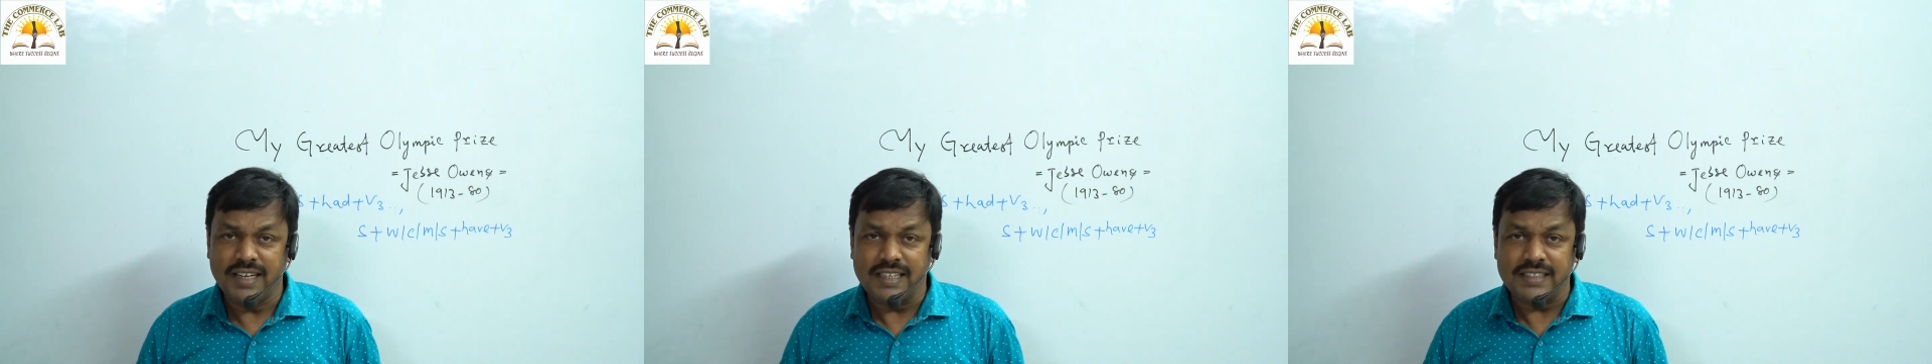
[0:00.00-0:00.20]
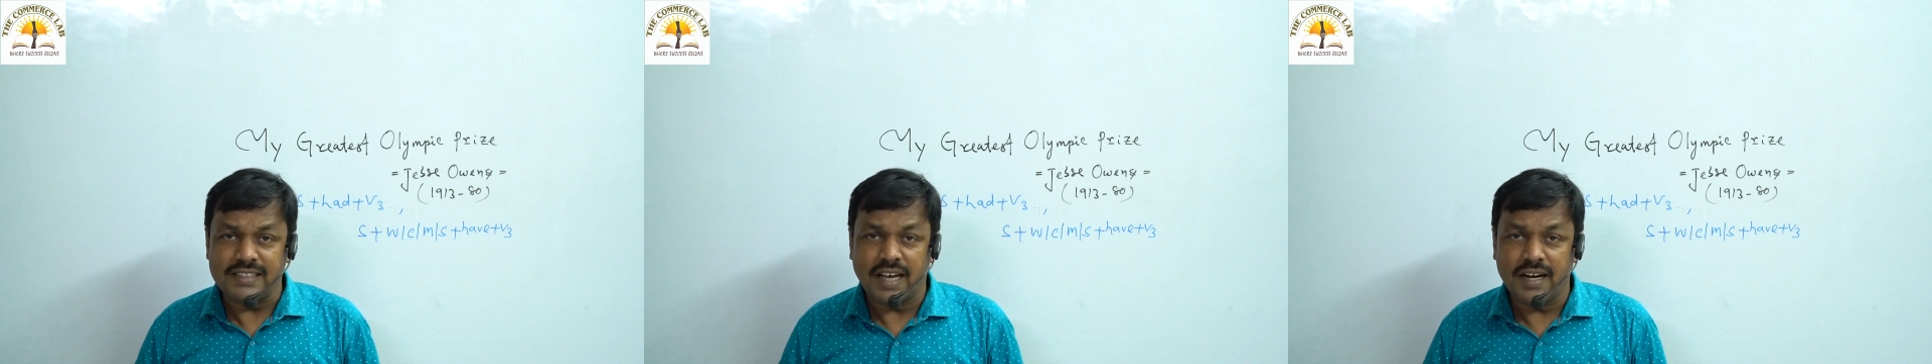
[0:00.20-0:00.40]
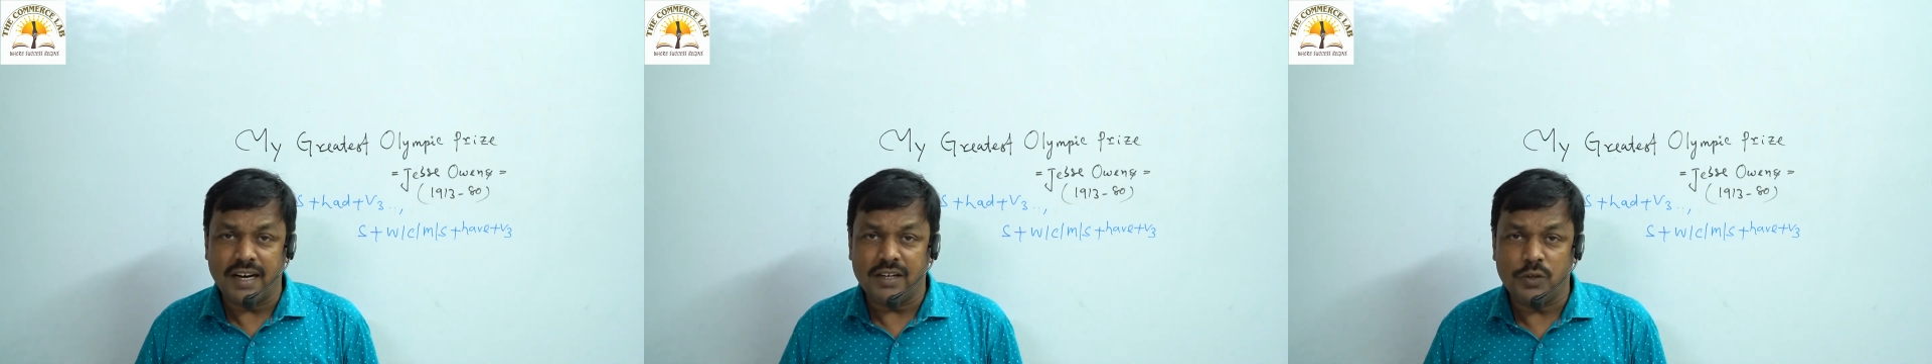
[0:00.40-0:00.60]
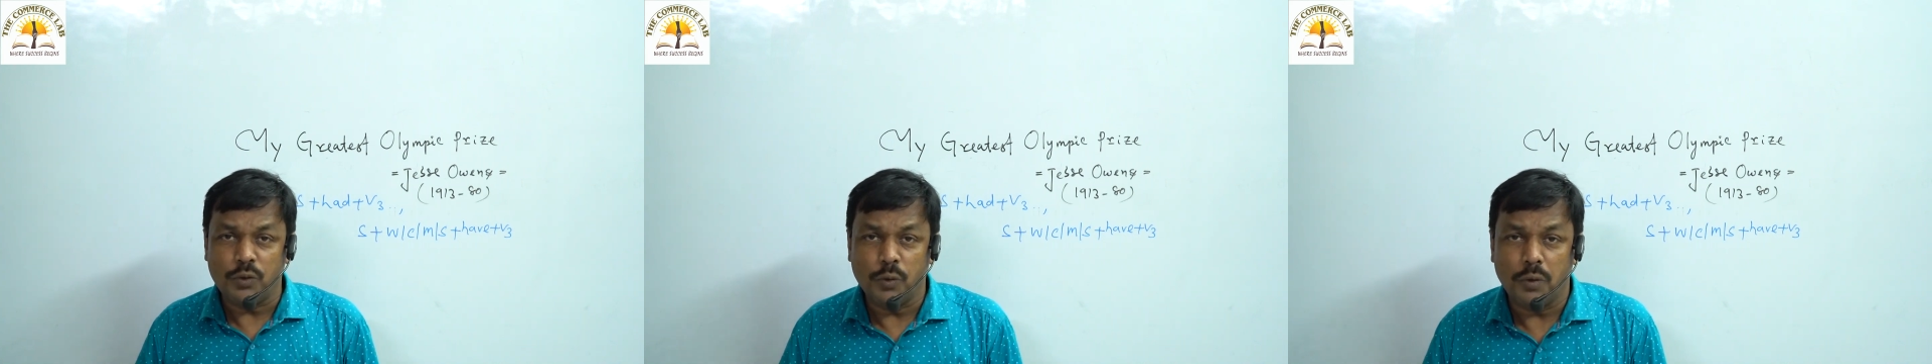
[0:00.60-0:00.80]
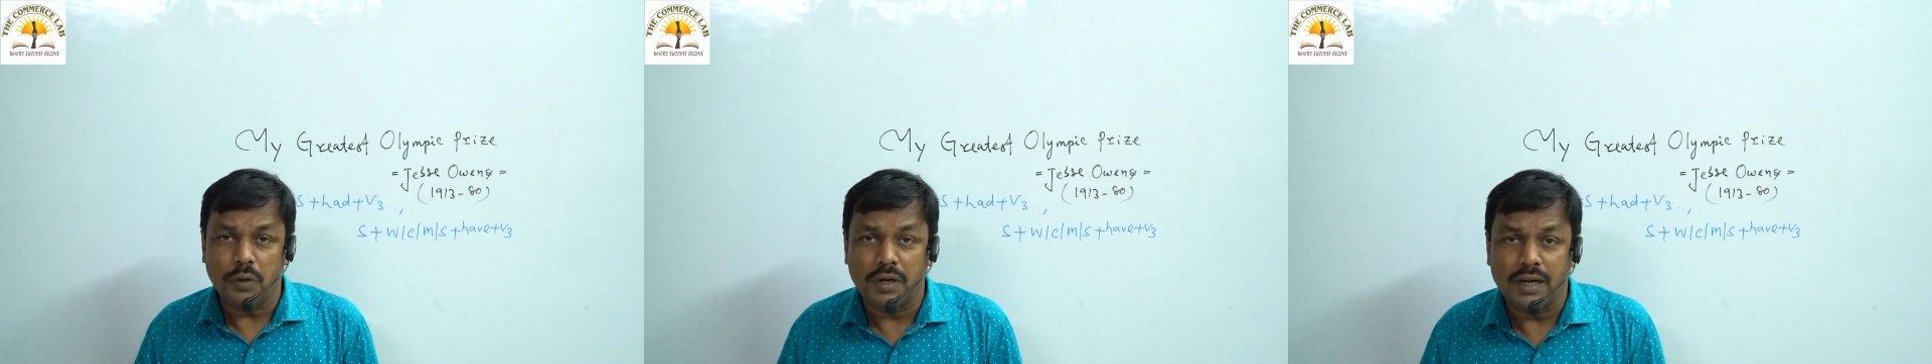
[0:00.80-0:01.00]
decided
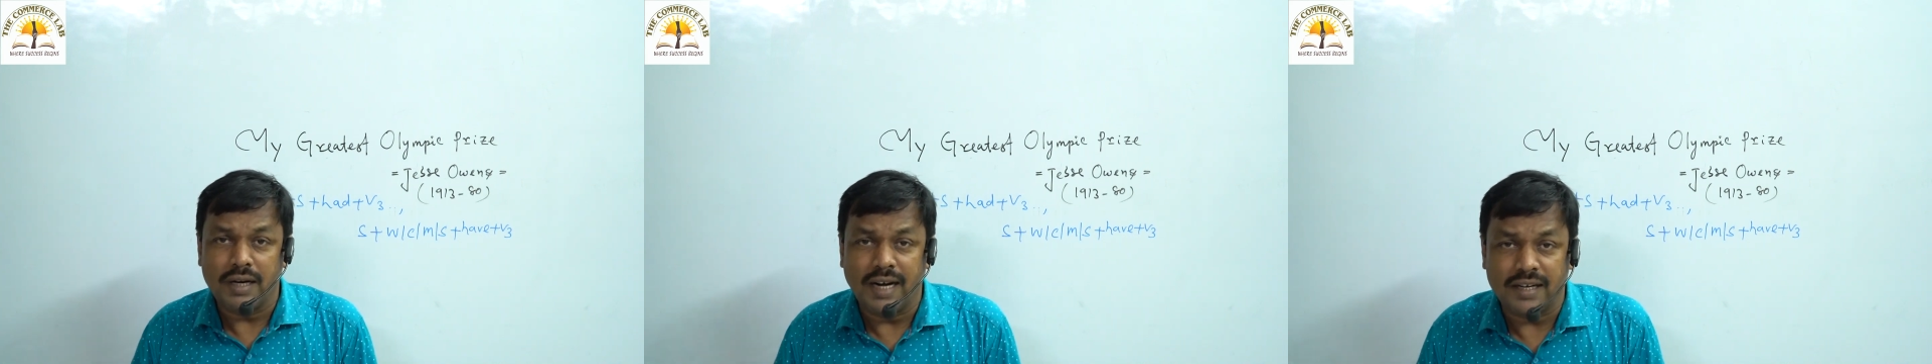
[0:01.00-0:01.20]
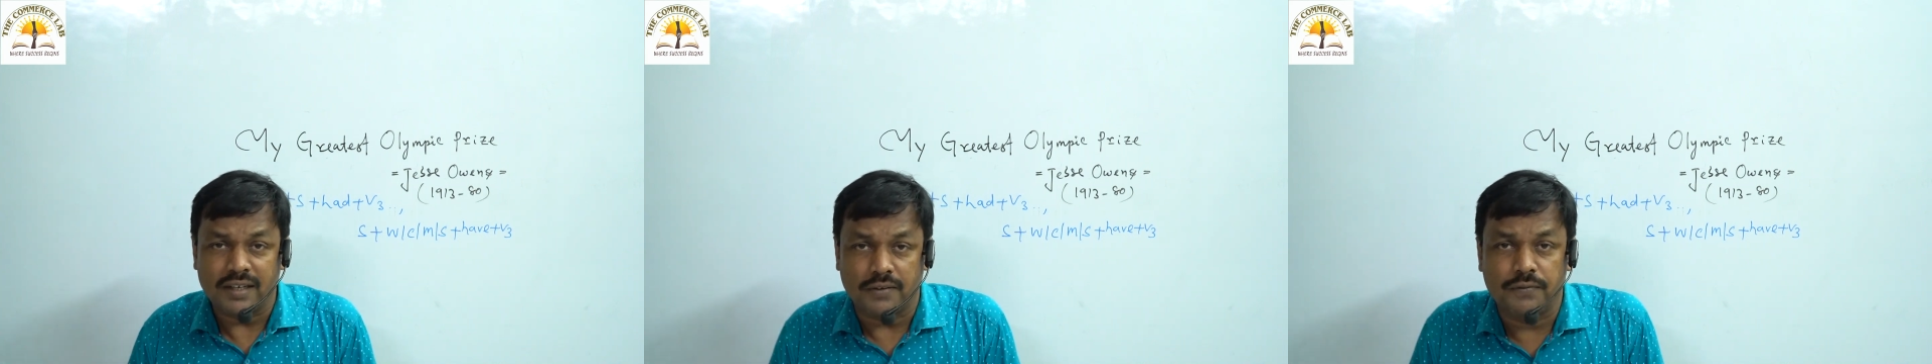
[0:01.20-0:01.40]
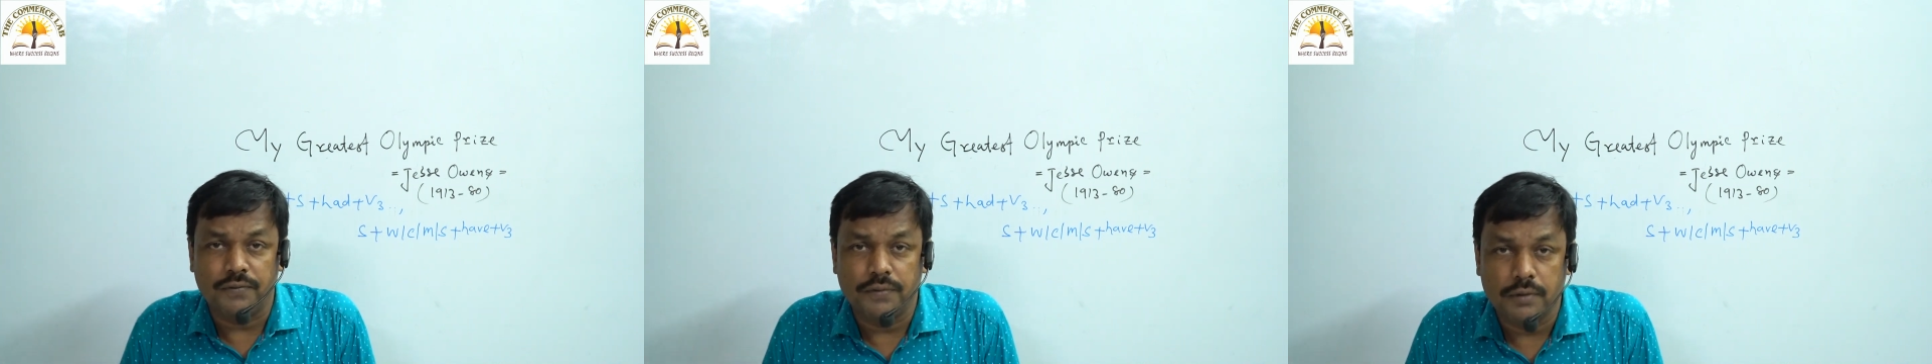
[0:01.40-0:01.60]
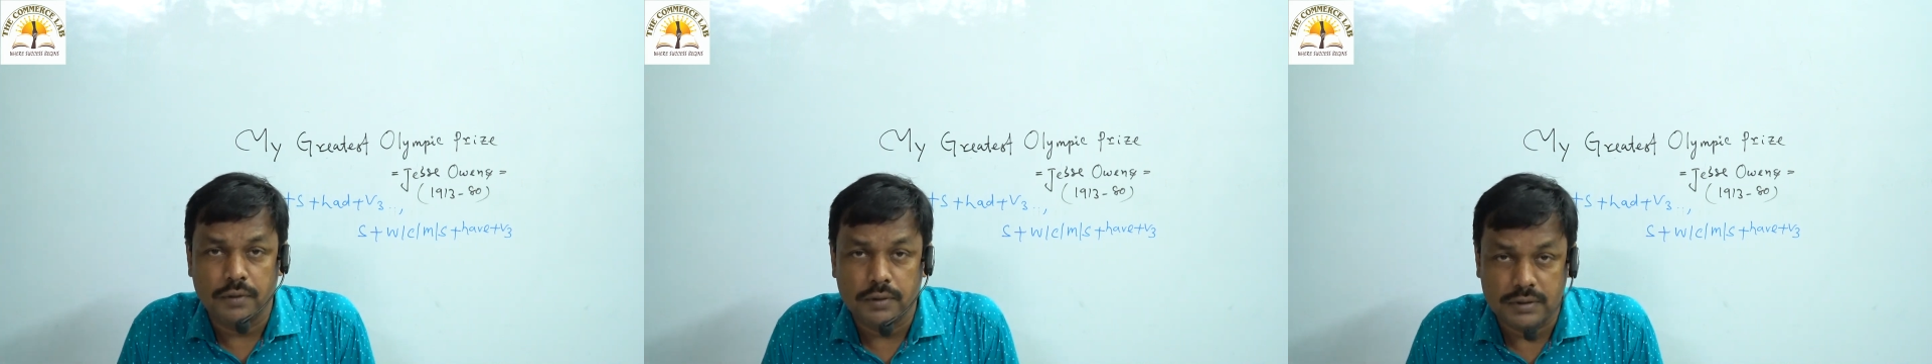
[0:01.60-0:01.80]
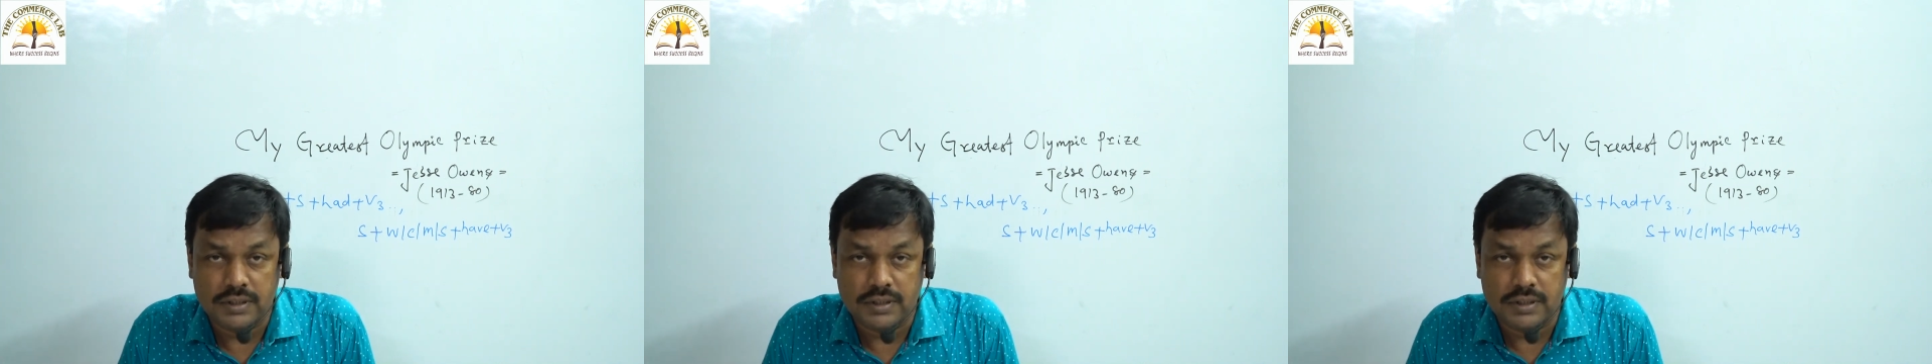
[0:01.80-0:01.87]
to get off,